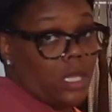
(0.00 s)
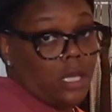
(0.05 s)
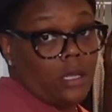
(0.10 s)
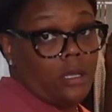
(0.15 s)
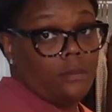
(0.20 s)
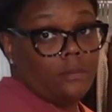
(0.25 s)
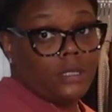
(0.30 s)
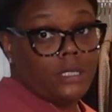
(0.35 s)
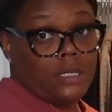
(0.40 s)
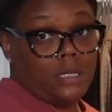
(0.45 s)

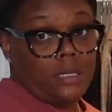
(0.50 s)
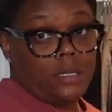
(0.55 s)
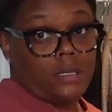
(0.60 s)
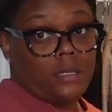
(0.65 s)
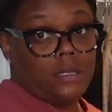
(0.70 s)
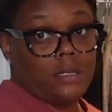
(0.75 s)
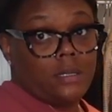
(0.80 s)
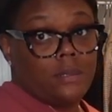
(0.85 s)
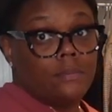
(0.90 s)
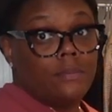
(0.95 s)
up,
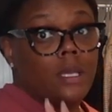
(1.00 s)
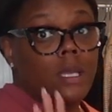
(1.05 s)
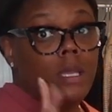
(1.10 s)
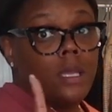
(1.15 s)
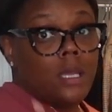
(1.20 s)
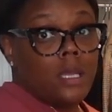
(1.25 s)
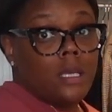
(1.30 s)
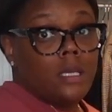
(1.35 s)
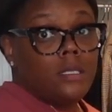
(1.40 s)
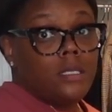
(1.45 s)
sis.
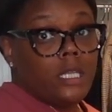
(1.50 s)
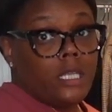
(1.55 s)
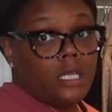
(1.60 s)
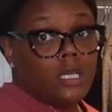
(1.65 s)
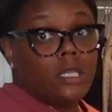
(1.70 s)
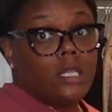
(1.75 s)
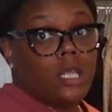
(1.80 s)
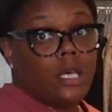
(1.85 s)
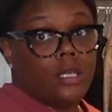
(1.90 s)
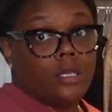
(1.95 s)

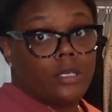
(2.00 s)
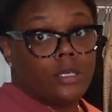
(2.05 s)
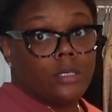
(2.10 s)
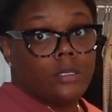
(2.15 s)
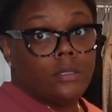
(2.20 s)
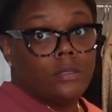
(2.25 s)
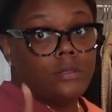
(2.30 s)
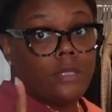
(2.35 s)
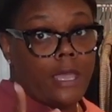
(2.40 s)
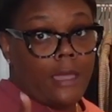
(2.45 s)
Declutter
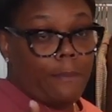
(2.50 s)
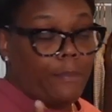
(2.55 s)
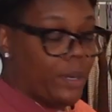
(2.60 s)
that